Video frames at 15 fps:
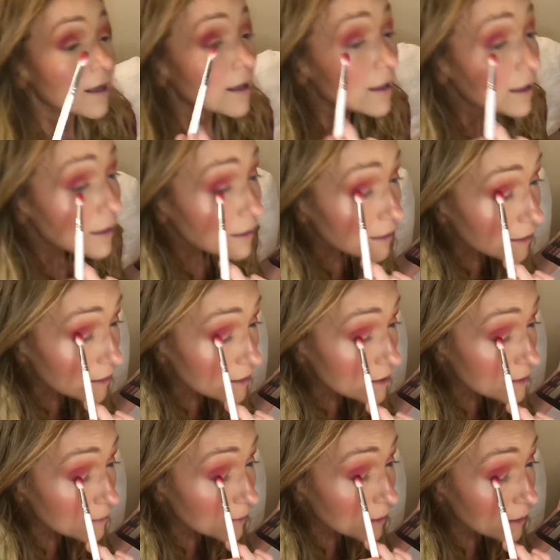And this
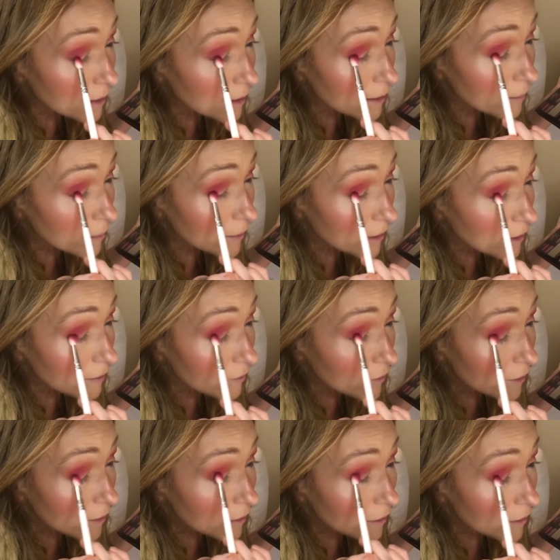I'm gonna keep
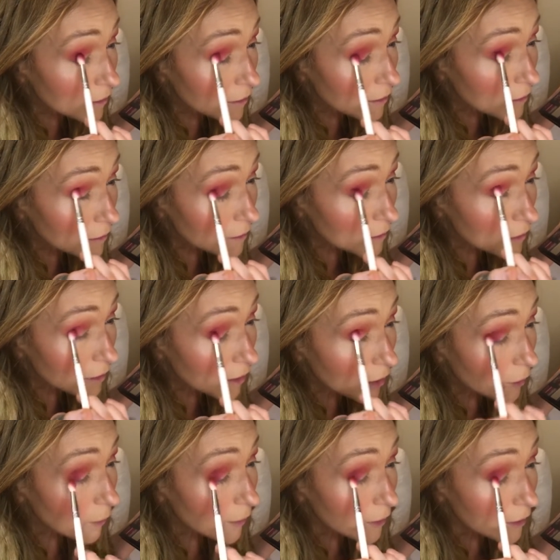even
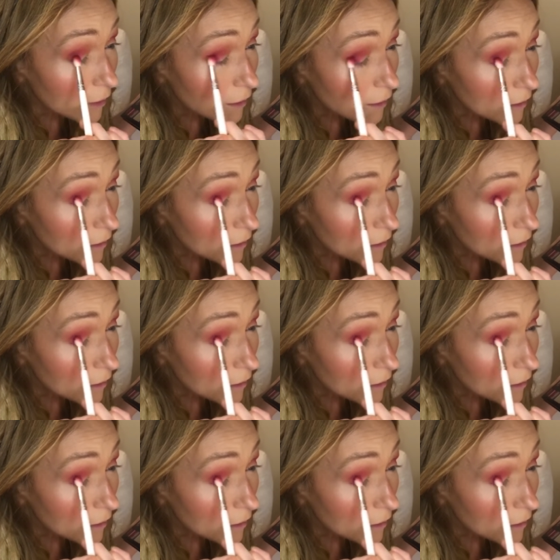lower